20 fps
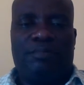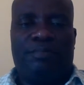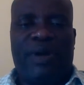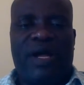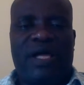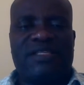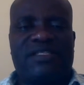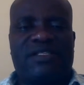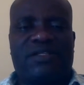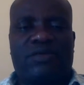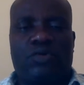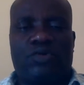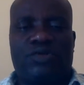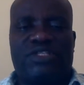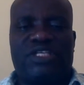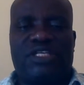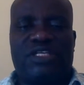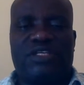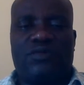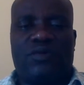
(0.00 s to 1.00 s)
Past
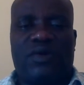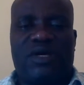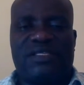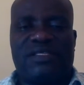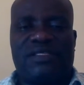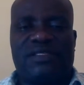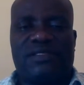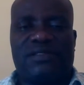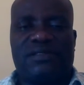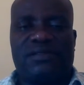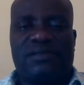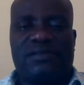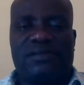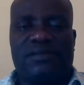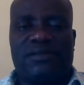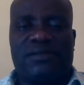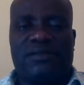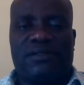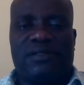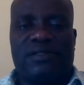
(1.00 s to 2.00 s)
continuous,
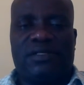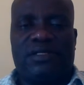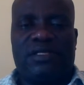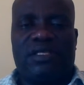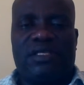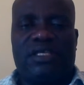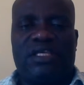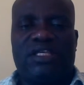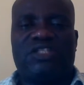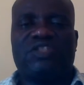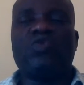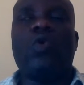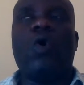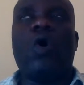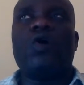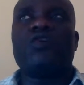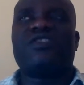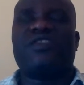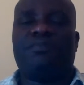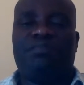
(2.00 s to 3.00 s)
it
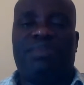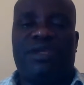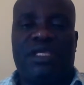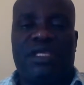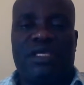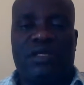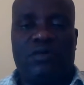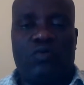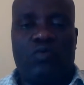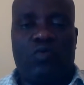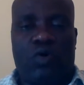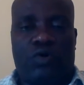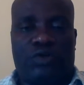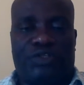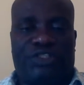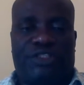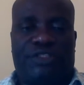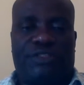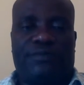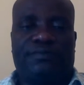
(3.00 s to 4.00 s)
was being
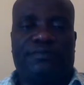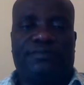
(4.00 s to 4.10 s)
washed